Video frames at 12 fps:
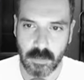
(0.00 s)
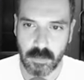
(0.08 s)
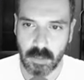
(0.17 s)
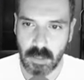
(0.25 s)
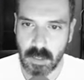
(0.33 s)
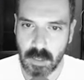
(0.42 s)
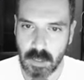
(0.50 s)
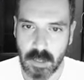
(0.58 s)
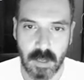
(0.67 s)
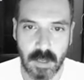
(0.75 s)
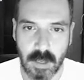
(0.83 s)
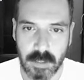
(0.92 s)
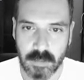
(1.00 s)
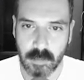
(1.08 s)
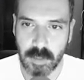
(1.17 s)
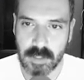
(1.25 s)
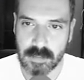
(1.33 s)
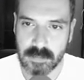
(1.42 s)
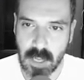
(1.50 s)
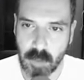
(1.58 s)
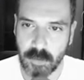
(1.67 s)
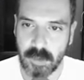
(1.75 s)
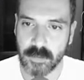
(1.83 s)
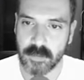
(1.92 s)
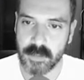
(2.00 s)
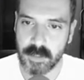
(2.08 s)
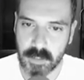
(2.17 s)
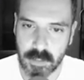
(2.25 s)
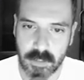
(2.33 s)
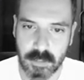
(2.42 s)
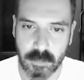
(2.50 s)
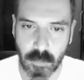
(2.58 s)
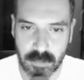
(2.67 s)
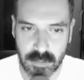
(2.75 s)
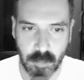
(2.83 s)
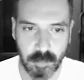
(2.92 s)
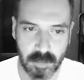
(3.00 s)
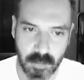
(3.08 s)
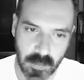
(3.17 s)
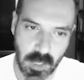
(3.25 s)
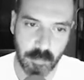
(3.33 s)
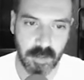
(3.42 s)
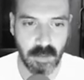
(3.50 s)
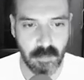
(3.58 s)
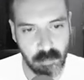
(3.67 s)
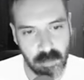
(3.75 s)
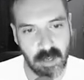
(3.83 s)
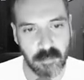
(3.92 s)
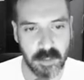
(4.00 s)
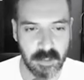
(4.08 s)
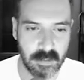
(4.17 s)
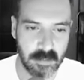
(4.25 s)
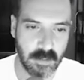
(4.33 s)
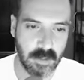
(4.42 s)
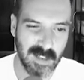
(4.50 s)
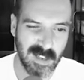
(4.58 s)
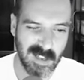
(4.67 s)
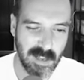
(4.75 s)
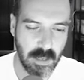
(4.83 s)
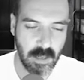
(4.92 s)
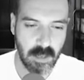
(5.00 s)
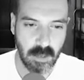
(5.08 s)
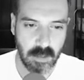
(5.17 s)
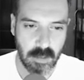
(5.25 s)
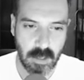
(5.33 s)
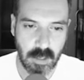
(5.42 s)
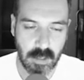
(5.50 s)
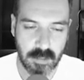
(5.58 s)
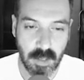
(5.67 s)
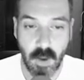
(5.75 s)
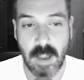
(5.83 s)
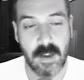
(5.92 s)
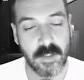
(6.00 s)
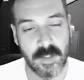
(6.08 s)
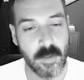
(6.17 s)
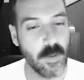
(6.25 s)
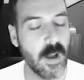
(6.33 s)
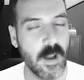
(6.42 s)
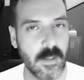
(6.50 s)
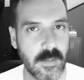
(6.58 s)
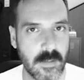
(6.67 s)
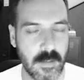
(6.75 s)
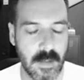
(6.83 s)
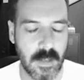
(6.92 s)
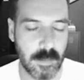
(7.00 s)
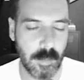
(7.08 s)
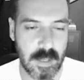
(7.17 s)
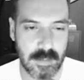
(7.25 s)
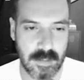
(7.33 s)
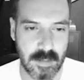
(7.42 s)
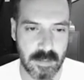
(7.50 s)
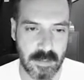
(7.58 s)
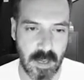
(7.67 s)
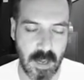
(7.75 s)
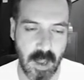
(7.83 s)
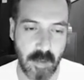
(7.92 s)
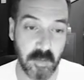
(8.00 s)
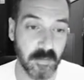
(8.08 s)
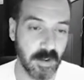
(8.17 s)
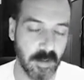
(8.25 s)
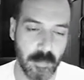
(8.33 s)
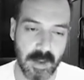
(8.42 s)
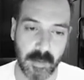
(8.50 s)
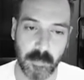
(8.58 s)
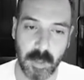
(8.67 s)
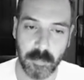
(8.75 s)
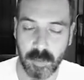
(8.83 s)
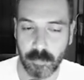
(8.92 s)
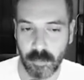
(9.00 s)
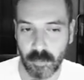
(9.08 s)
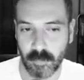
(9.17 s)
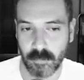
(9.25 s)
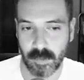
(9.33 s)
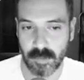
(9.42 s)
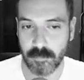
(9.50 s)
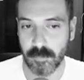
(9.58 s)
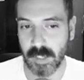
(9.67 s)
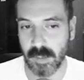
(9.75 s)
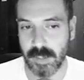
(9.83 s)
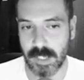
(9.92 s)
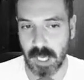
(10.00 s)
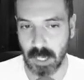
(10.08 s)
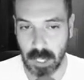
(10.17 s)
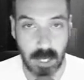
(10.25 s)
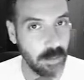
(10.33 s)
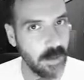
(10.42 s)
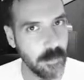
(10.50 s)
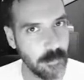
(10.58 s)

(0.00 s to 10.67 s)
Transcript: uh, extra pizza topping, extra cheese, one topping, two topping, three topping. Uh, so, and also all these places uh, have been recommended by people because they like them.